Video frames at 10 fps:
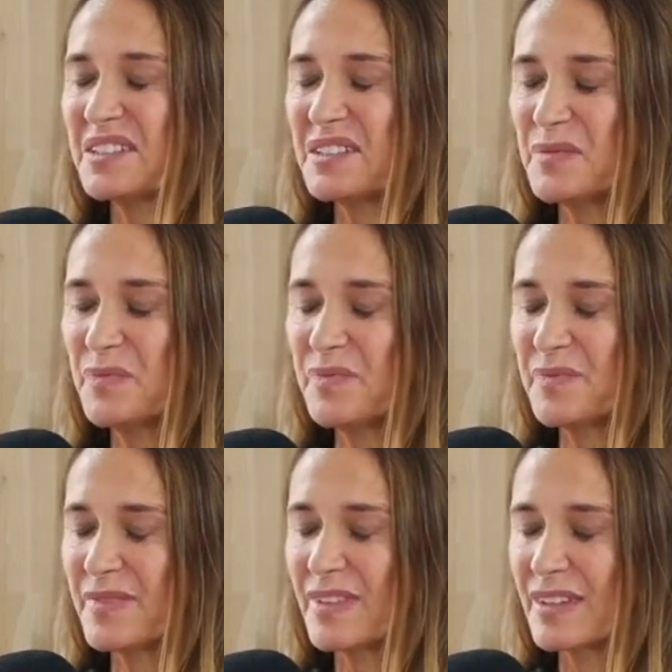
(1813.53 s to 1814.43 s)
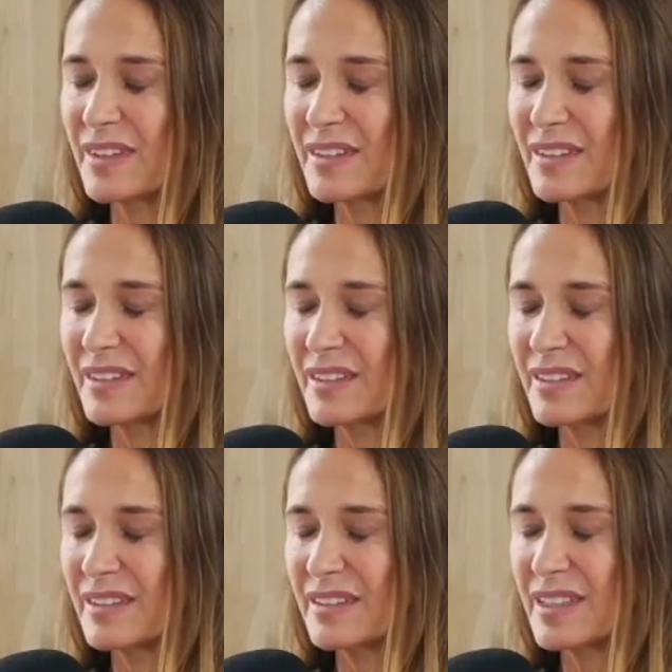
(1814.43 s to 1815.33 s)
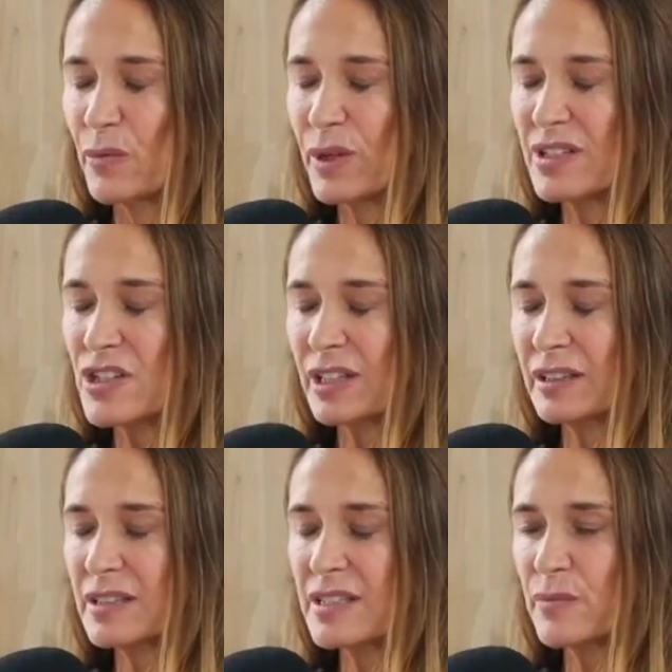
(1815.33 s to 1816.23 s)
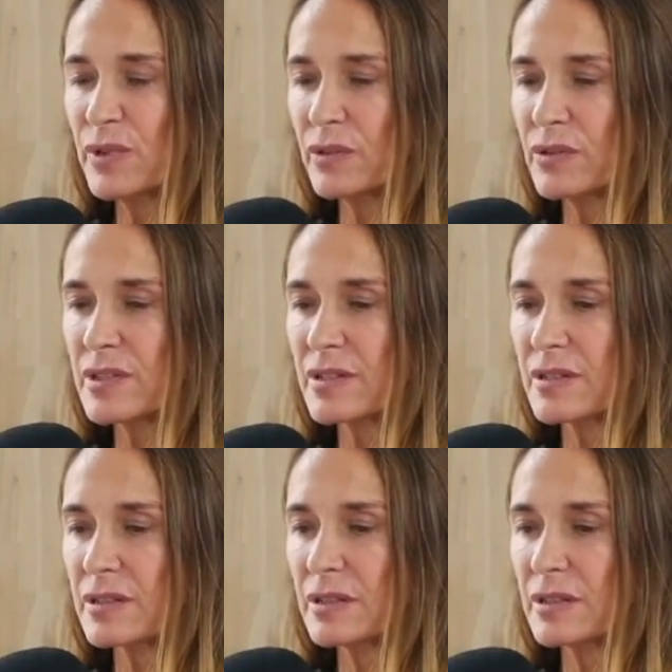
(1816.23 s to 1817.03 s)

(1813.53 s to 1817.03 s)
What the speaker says: that when a child is abused